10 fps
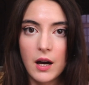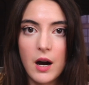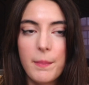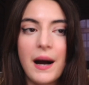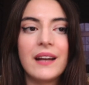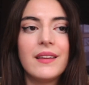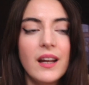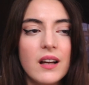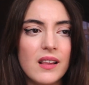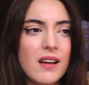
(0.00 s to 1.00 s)
up. I
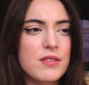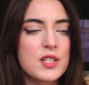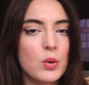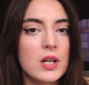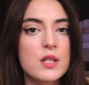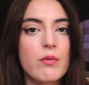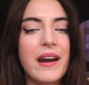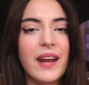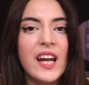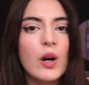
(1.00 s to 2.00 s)
think a lot of students
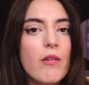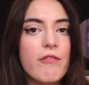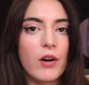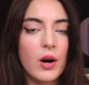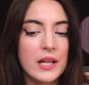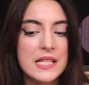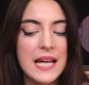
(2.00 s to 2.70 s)
where they go wrong is